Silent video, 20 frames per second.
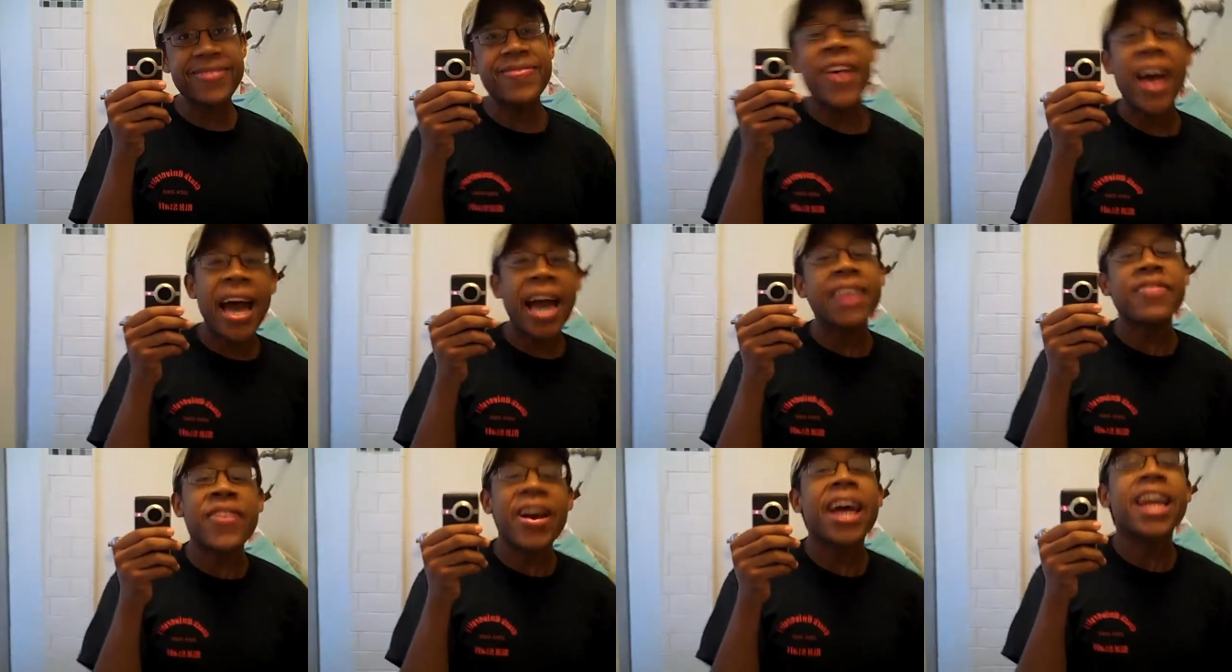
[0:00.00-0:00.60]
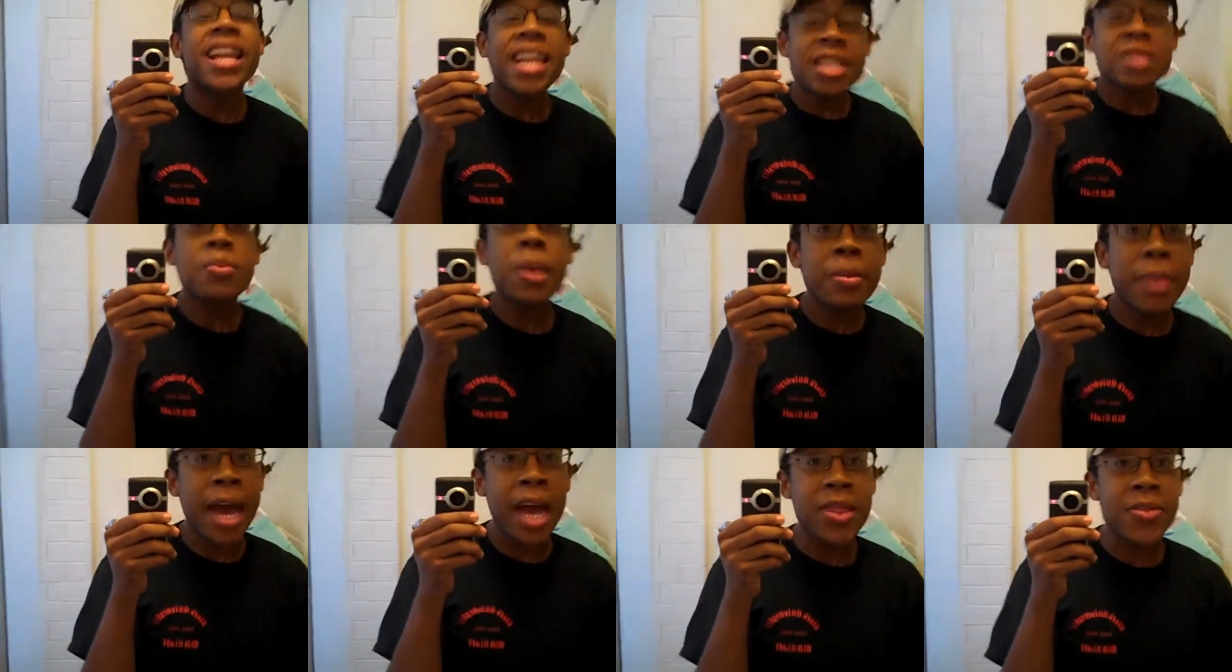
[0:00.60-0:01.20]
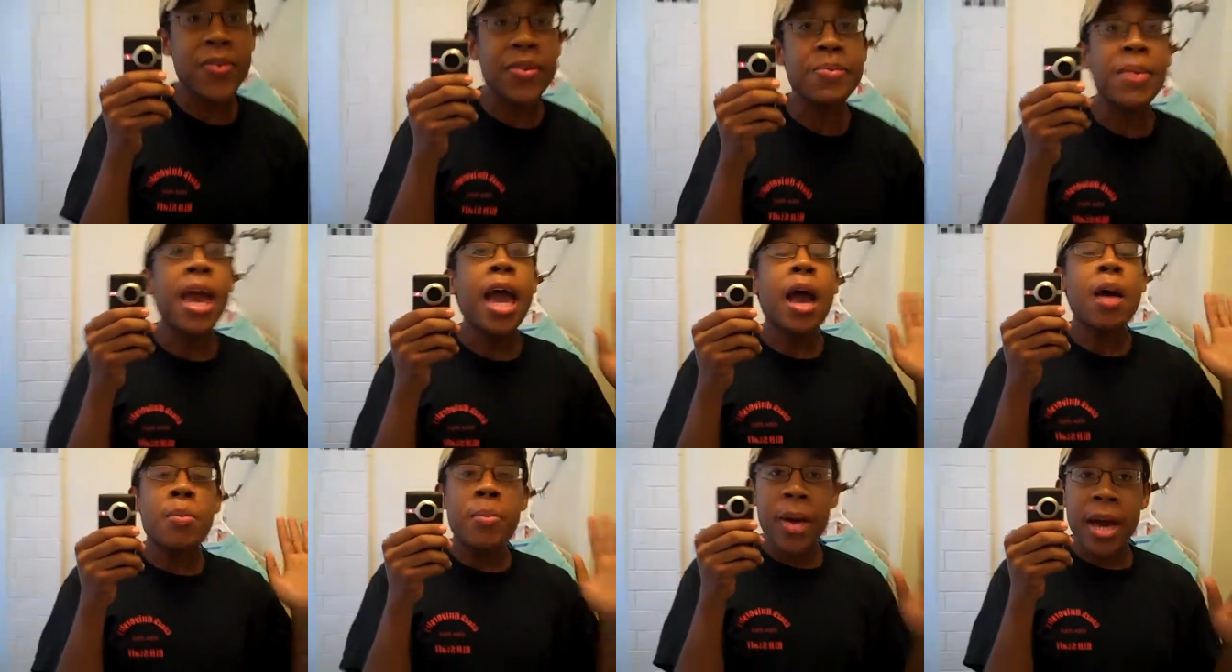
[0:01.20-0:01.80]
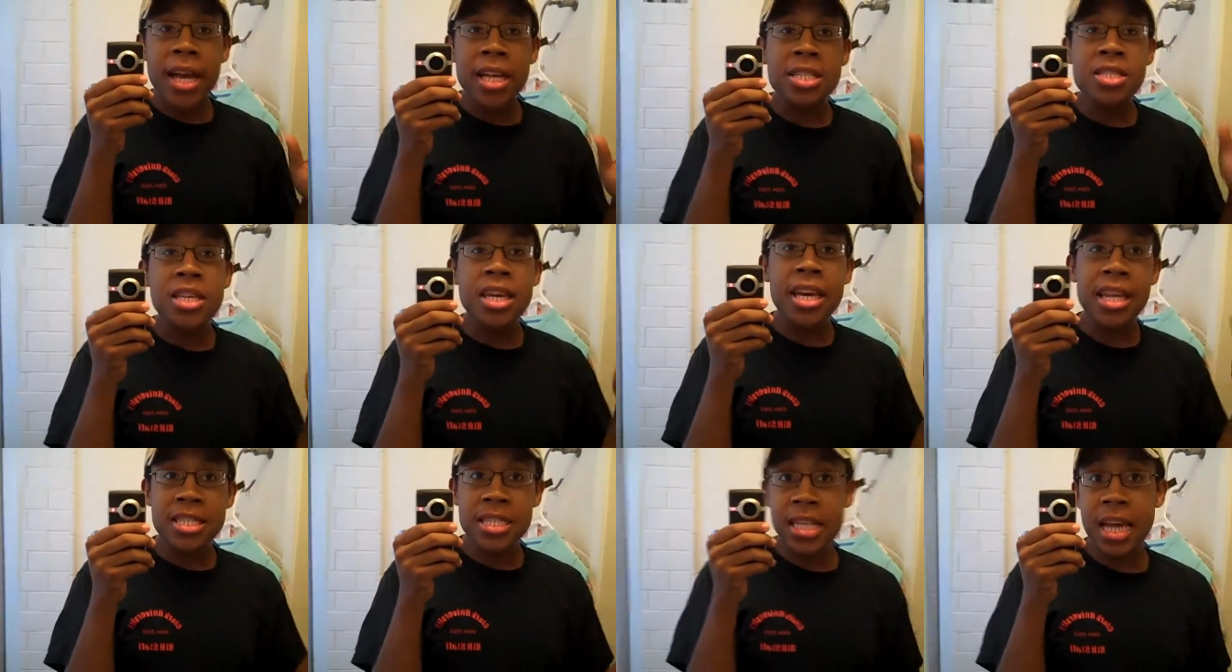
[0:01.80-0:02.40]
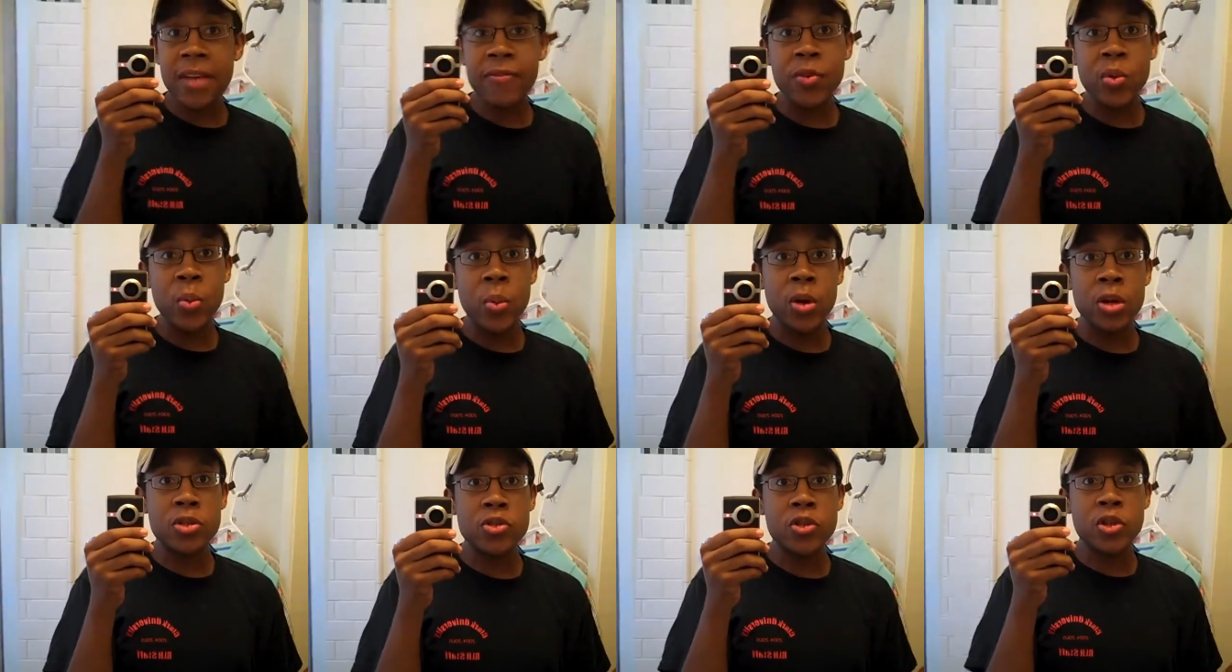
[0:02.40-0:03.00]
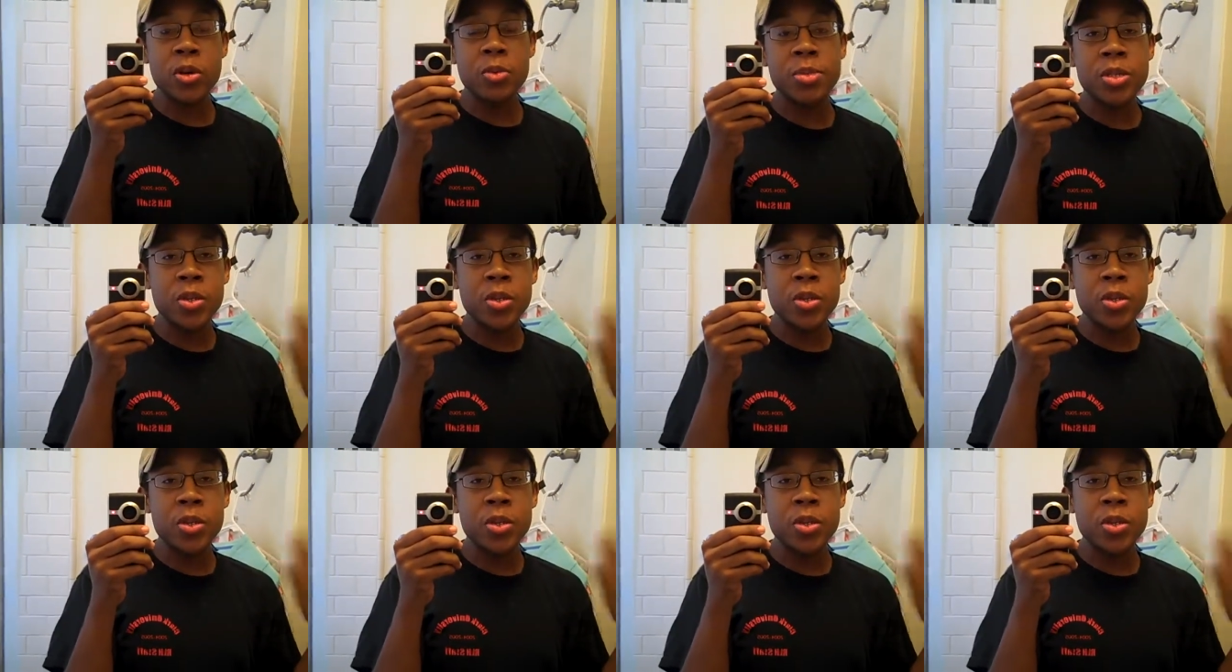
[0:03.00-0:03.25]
Fine, fine. It's my bathroom. But it's time for wardrobe,